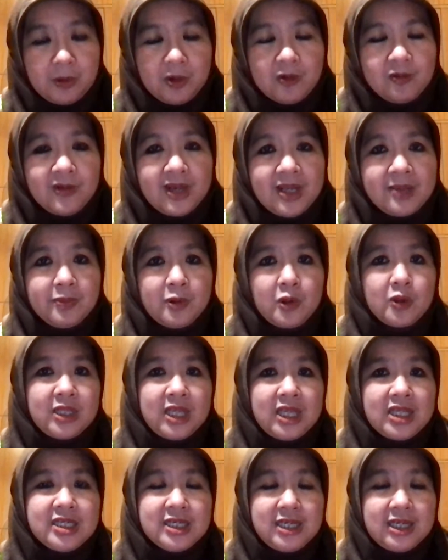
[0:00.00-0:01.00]
provide
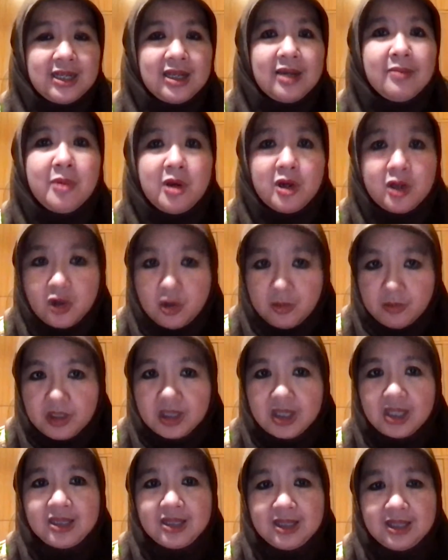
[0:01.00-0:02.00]
protection among
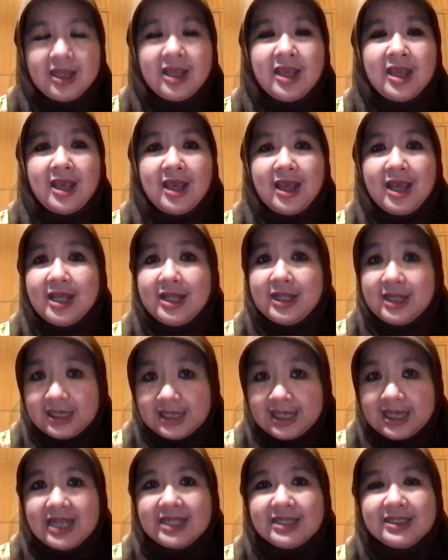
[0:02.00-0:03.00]
community and
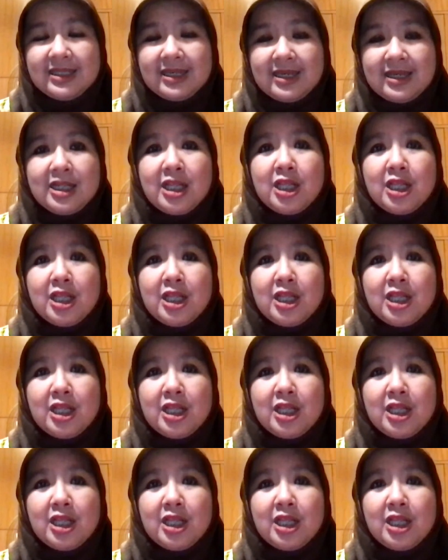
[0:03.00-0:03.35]
against